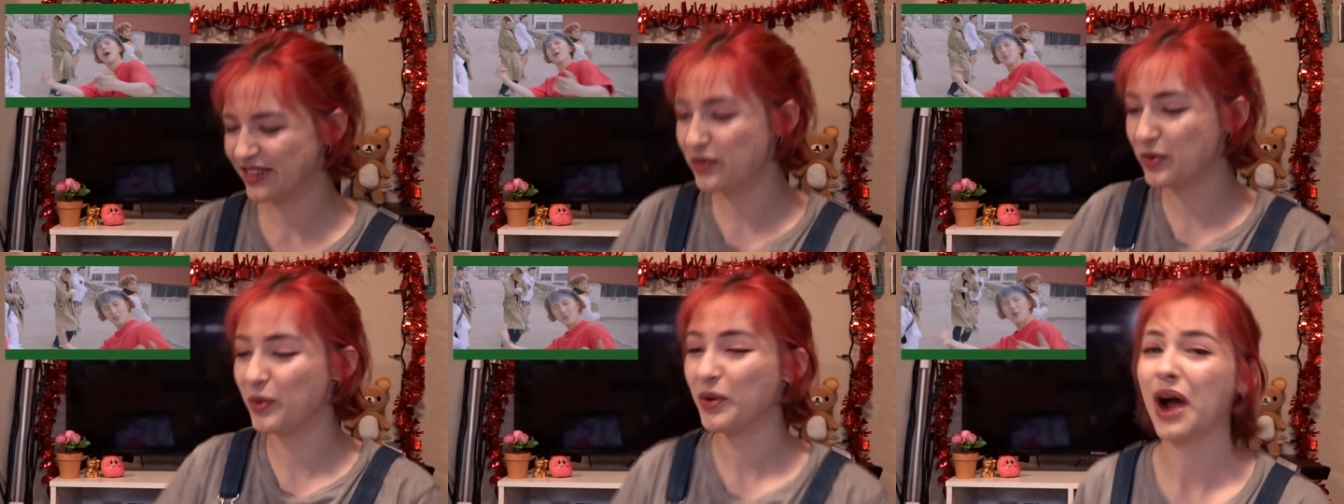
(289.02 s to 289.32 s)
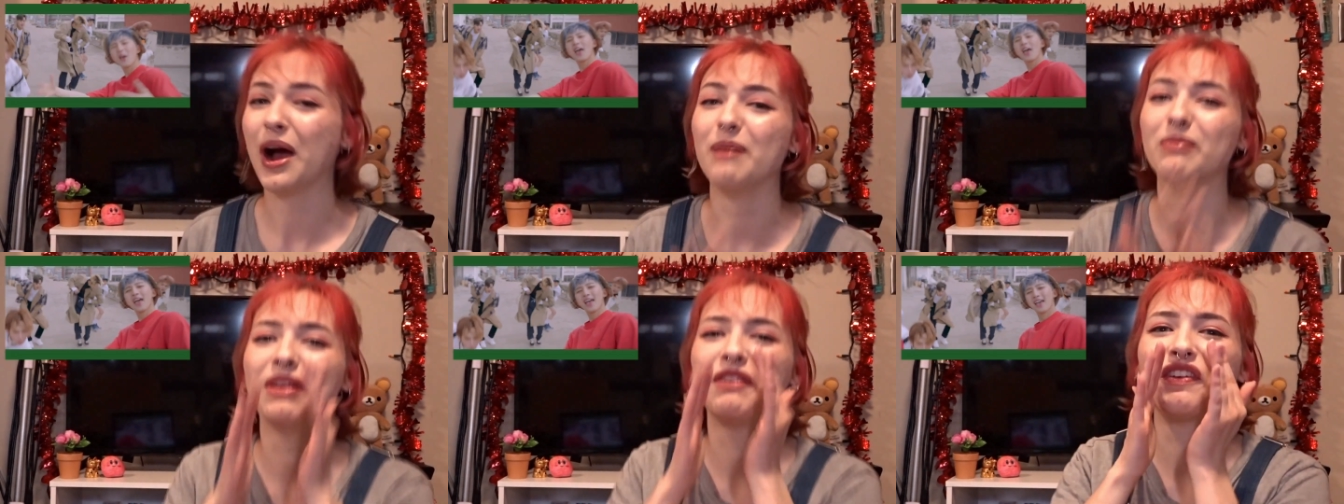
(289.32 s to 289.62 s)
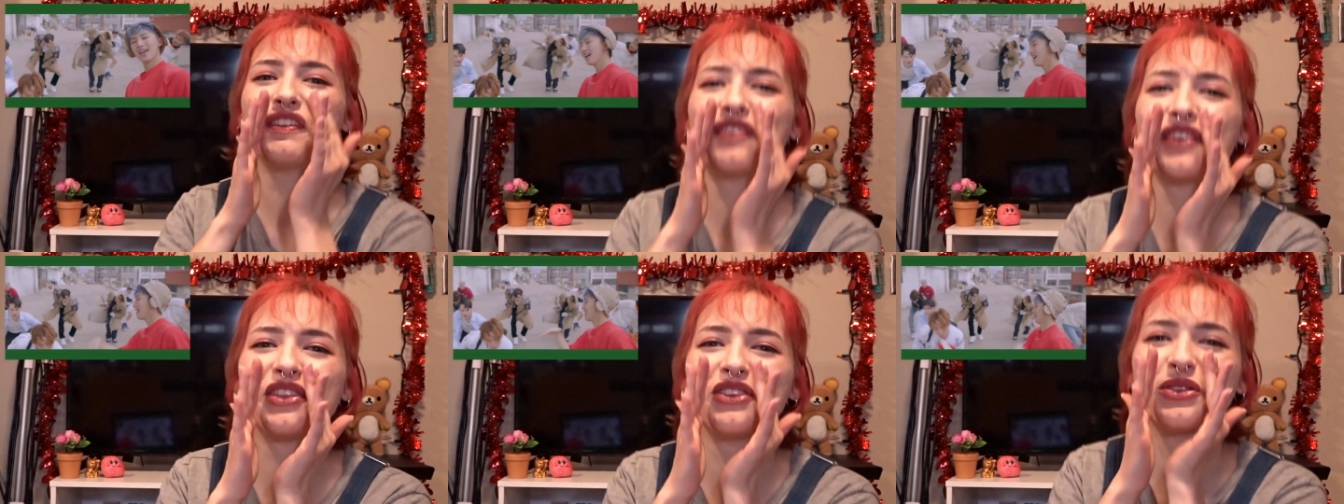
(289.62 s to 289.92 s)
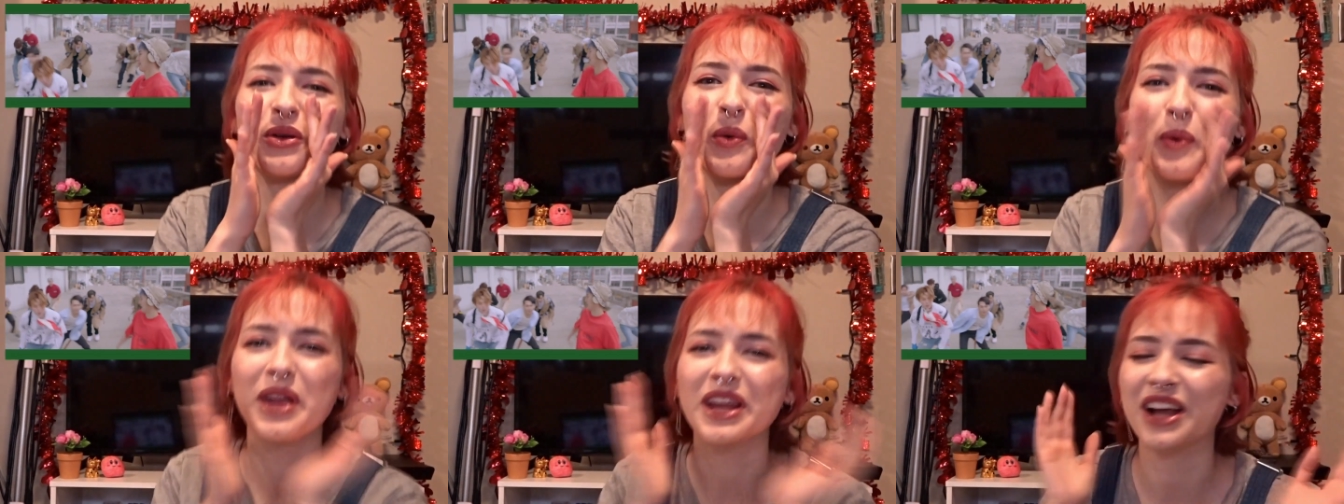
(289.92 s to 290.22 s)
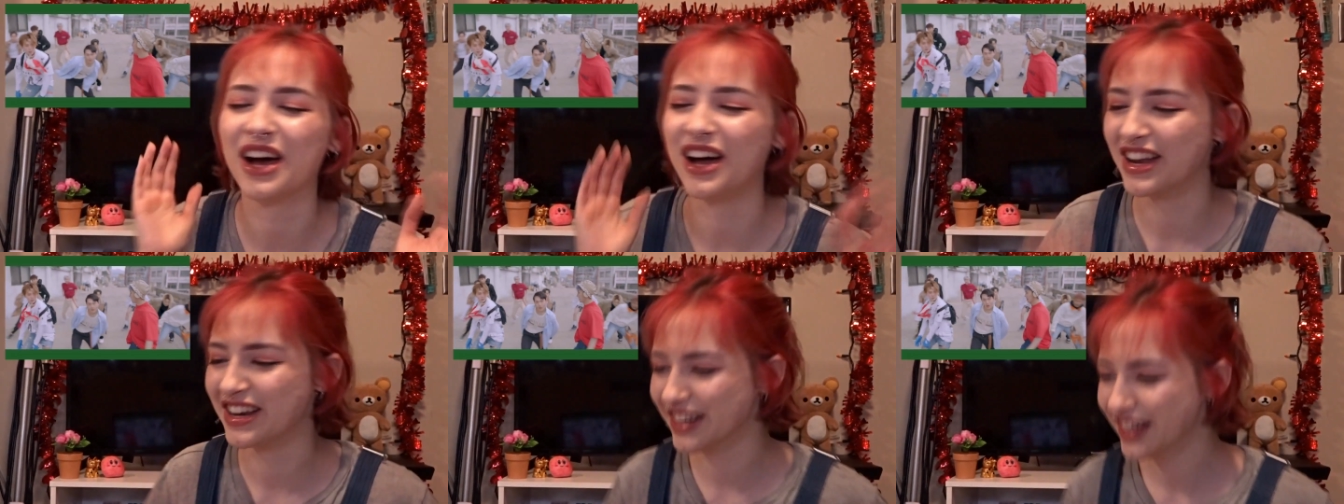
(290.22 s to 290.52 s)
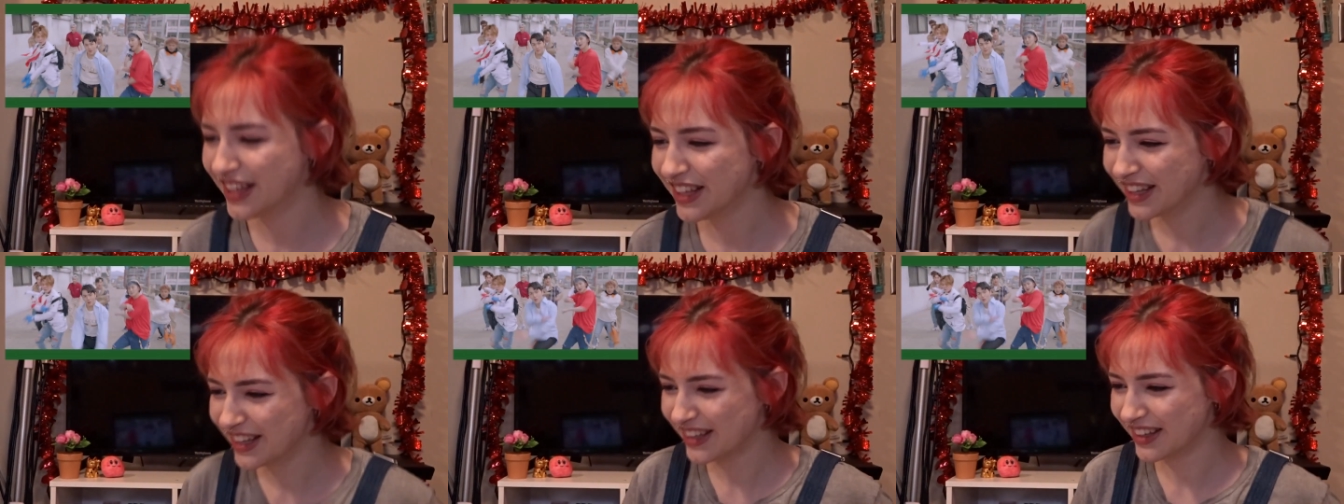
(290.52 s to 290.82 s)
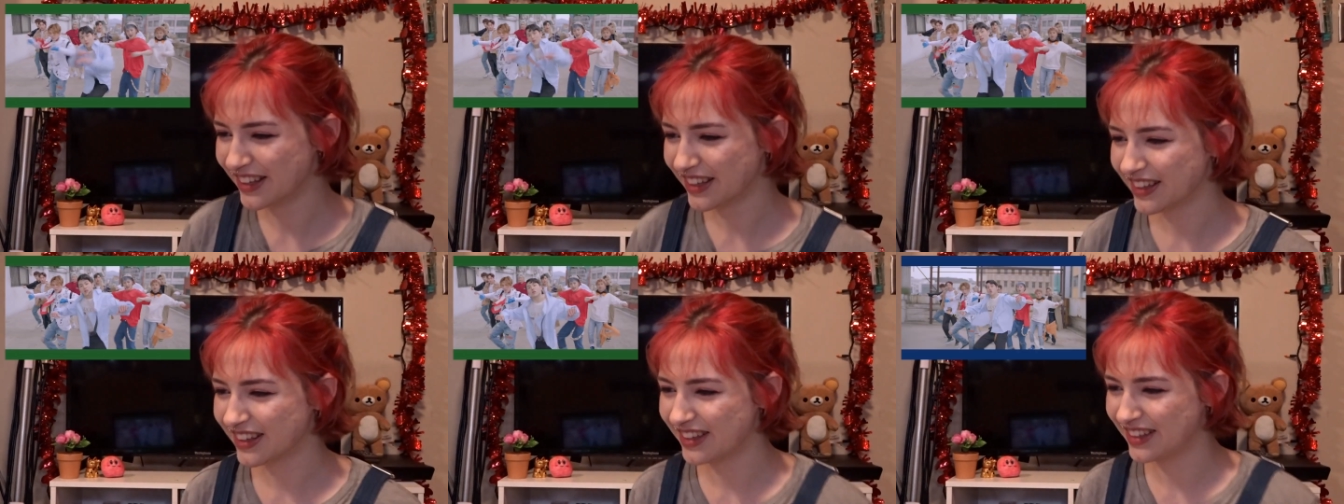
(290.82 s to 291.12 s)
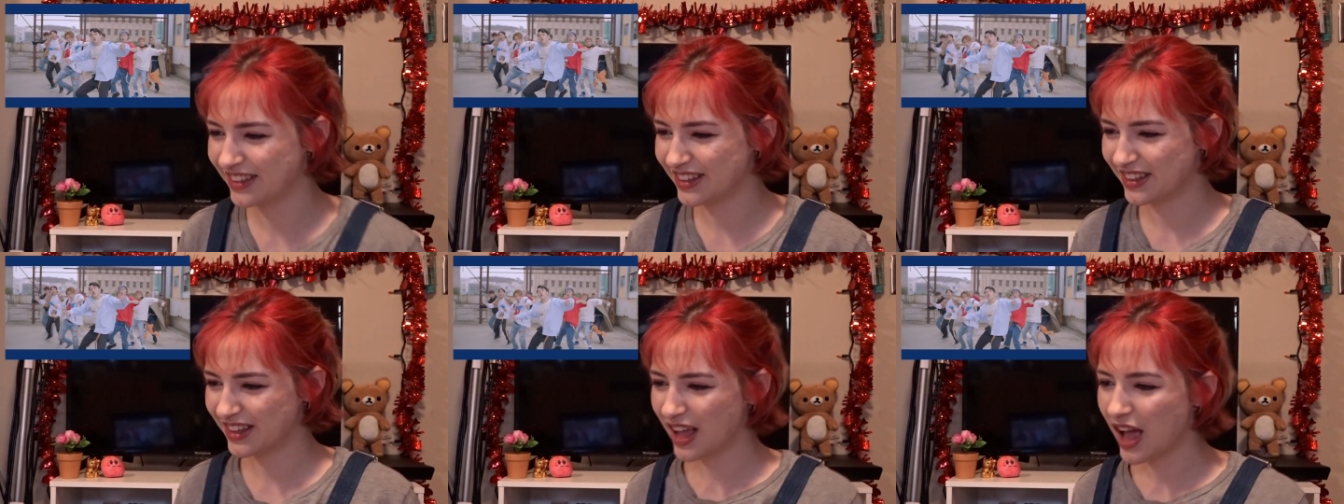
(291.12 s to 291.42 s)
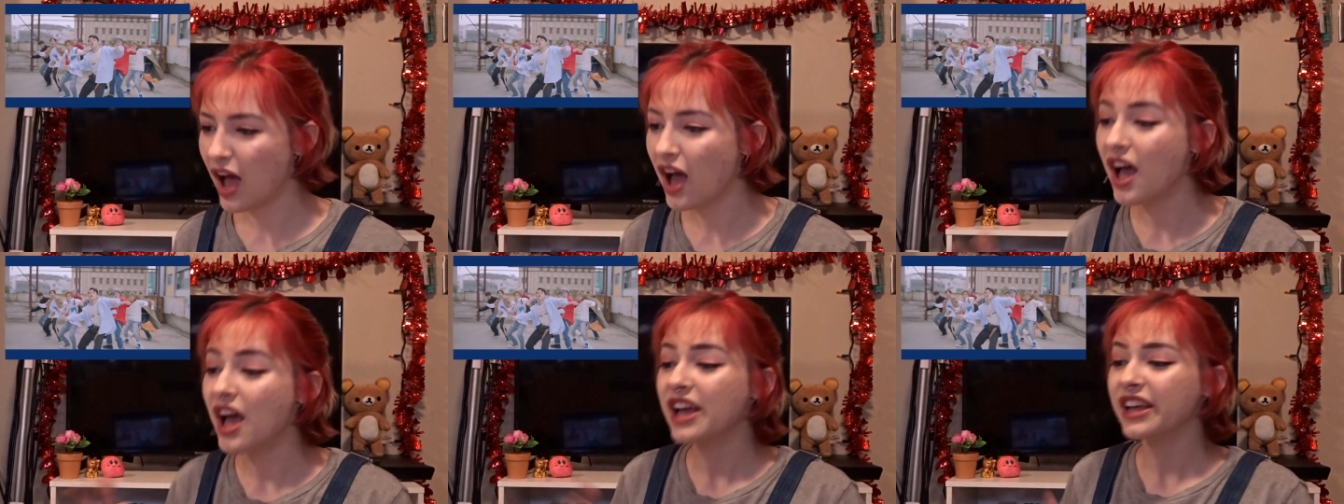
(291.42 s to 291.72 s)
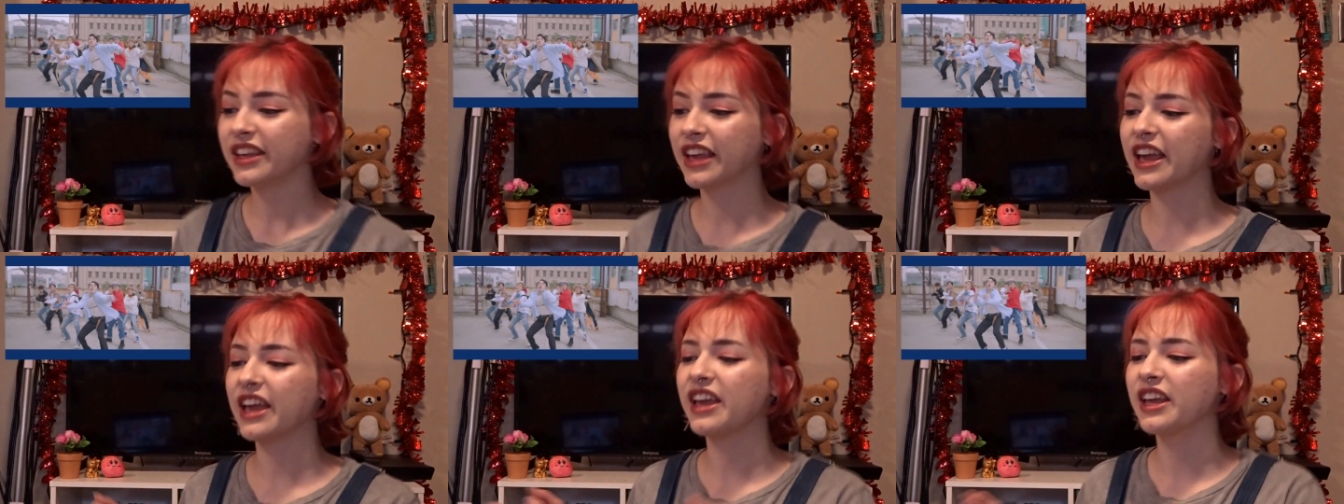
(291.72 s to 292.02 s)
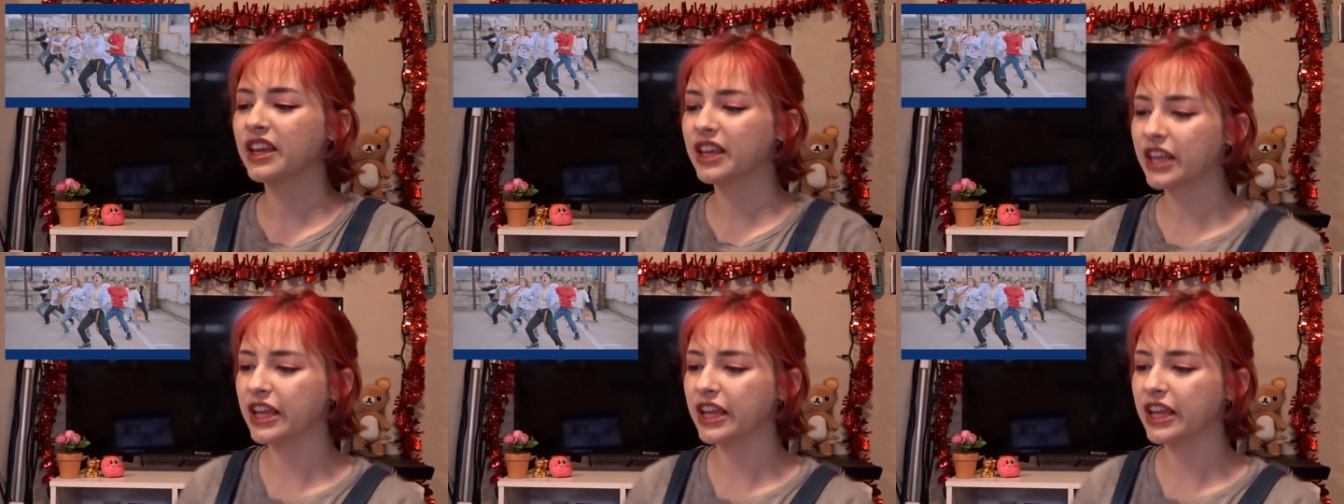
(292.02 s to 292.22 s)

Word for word: Ooh, I'm living for this E'Dawn. King